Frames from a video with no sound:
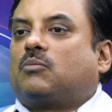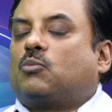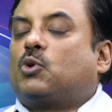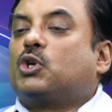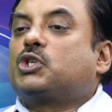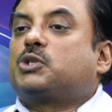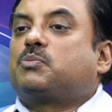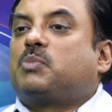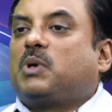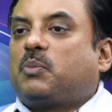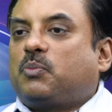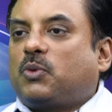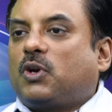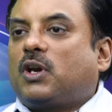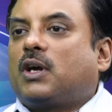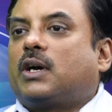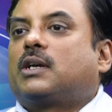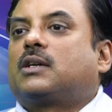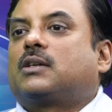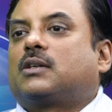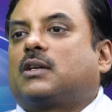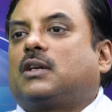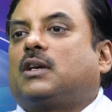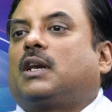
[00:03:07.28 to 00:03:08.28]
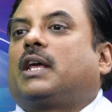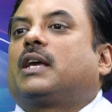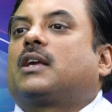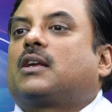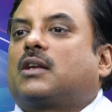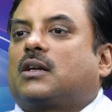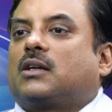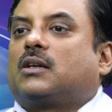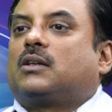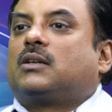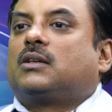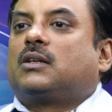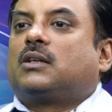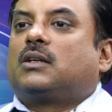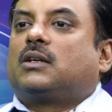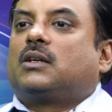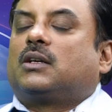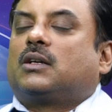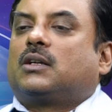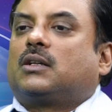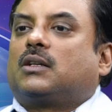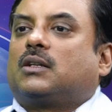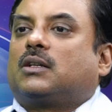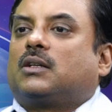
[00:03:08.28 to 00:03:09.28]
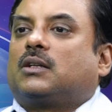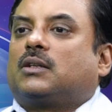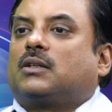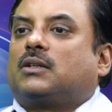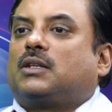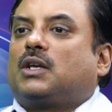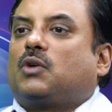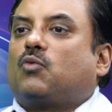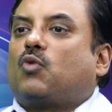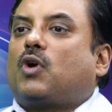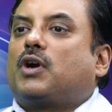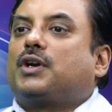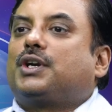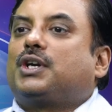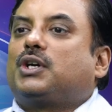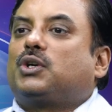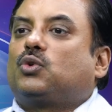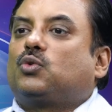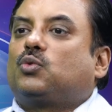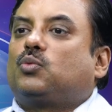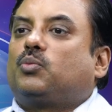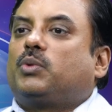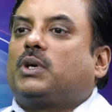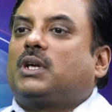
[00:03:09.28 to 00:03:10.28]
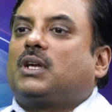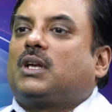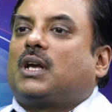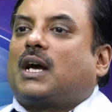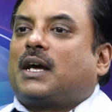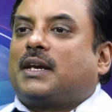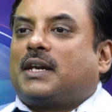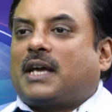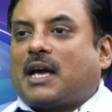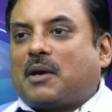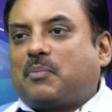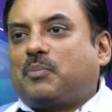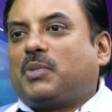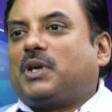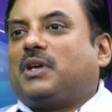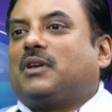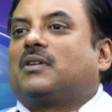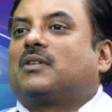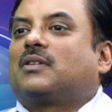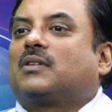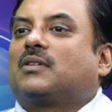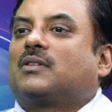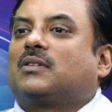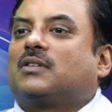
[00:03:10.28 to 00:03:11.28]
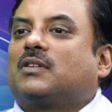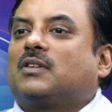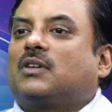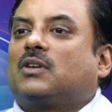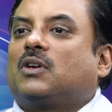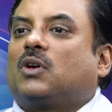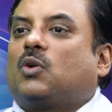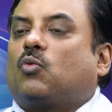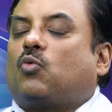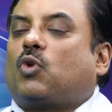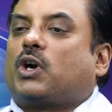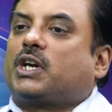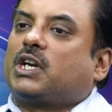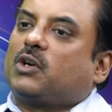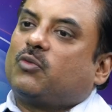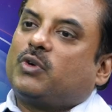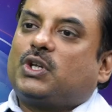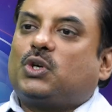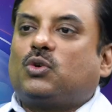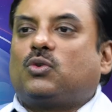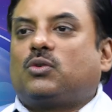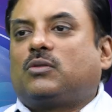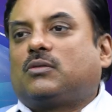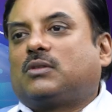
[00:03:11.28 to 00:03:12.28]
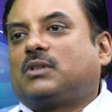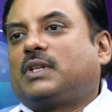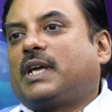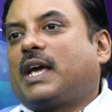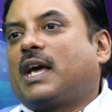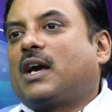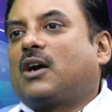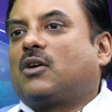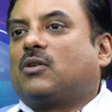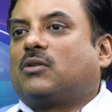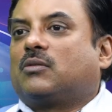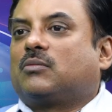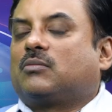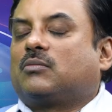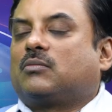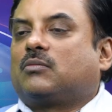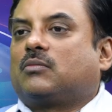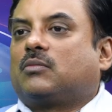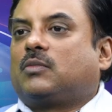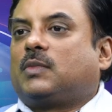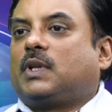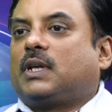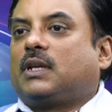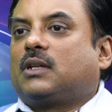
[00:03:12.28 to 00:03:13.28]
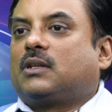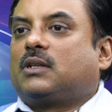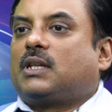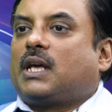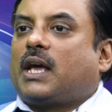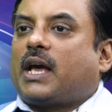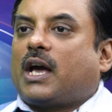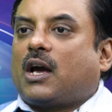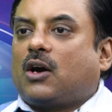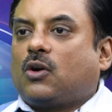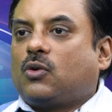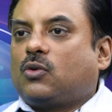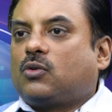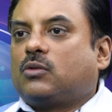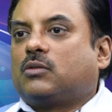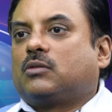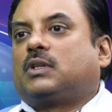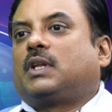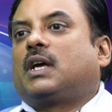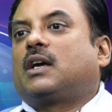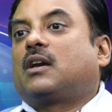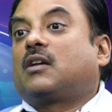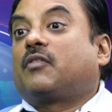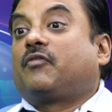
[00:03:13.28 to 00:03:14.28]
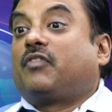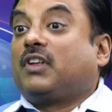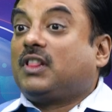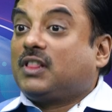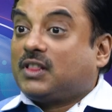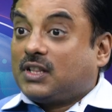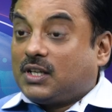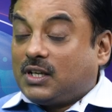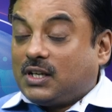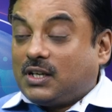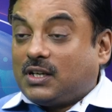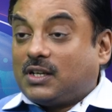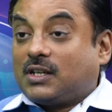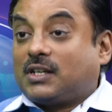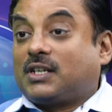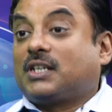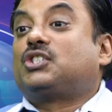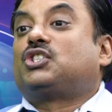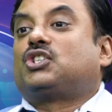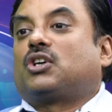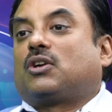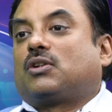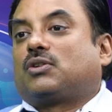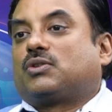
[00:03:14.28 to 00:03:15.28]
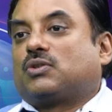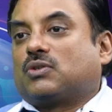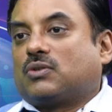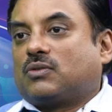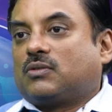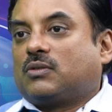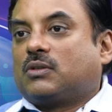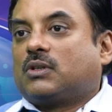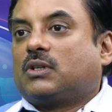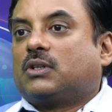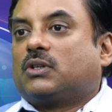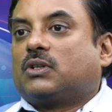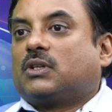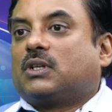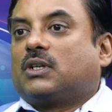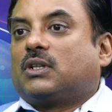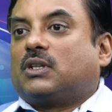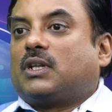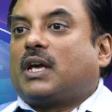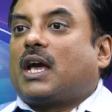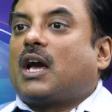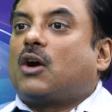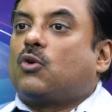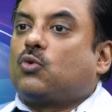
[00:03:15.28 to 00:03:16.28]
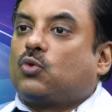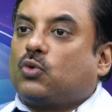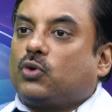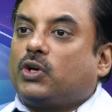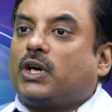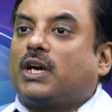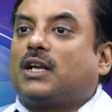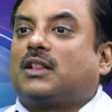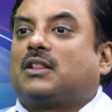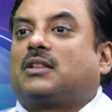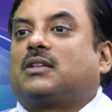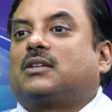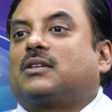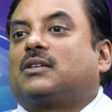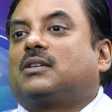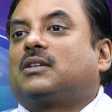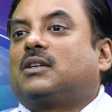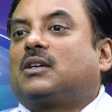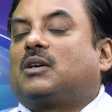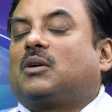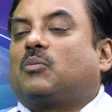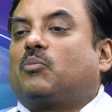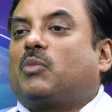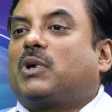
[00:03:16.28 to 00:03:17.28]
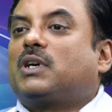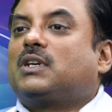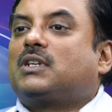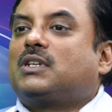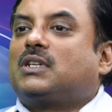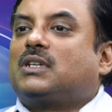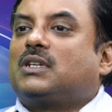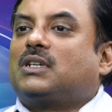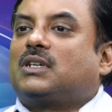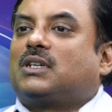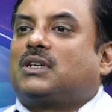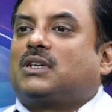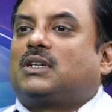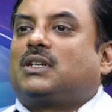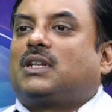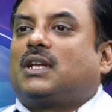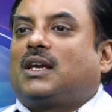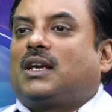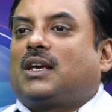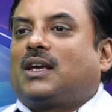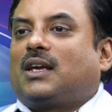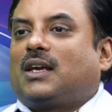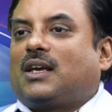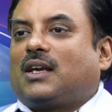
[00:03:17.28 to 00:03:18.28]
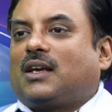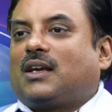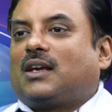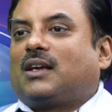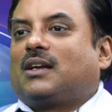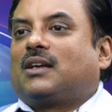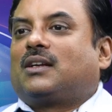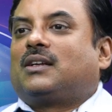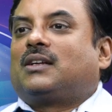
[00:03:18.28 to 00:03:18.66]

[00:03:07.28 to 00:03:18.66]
Most people are like they wanted to be unhappy. Whatever they have, they are filthy rich also. They have good health. But they